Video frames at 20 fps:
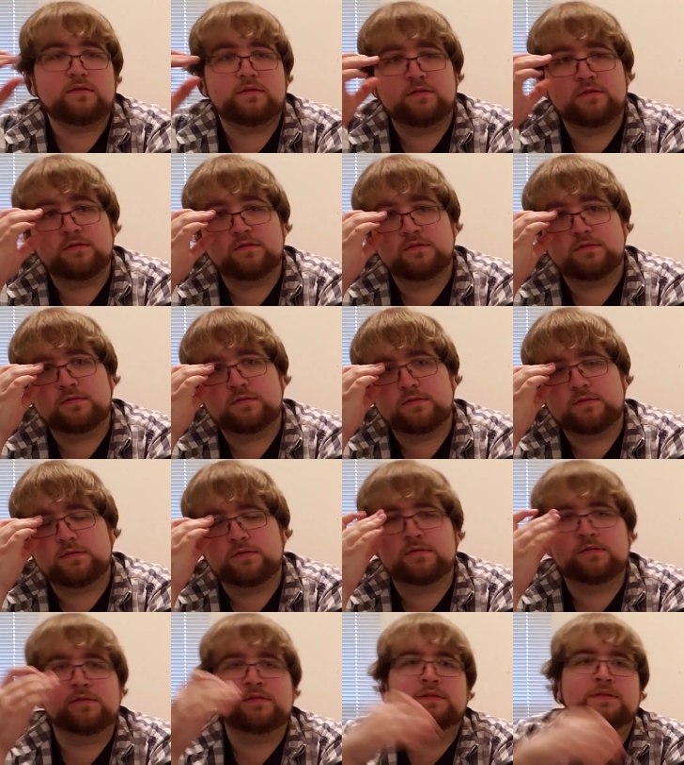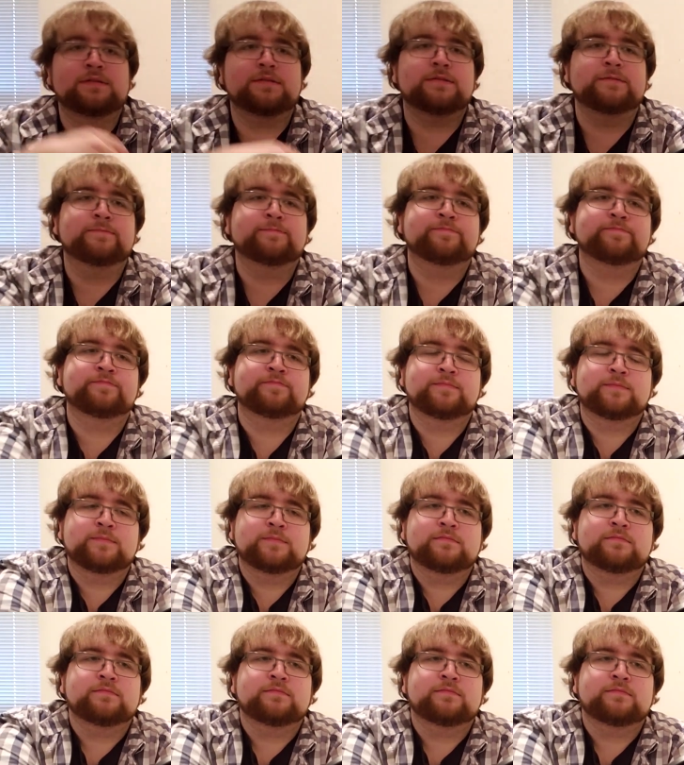No one is speaking in this clip.